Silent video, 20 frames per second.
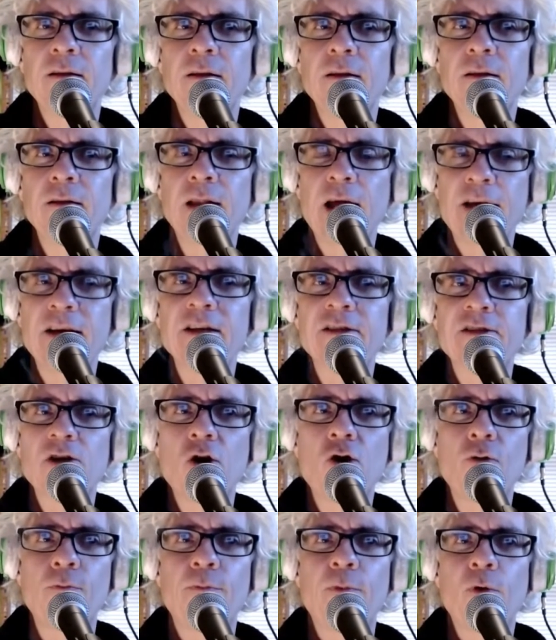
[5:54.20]
let us
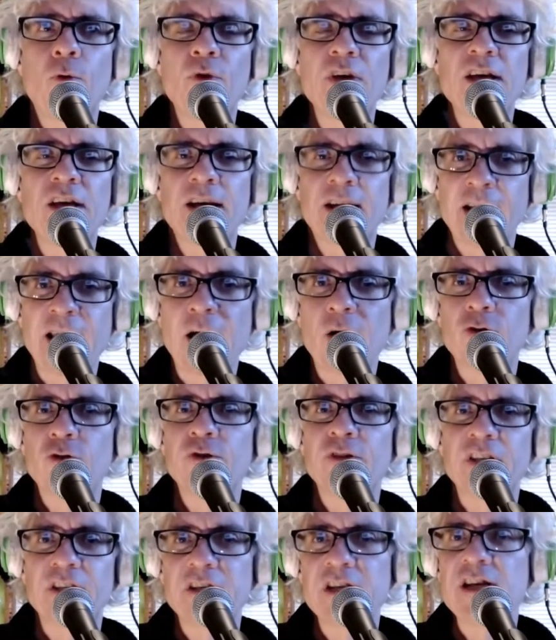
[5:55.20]
hope we
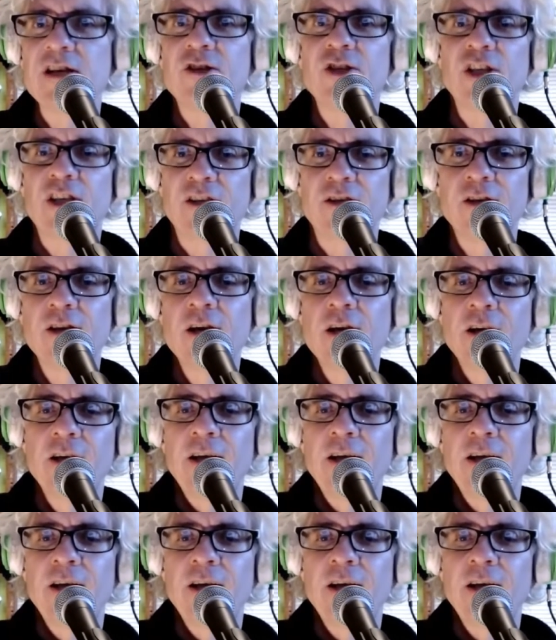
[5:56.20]
encounter the teaching,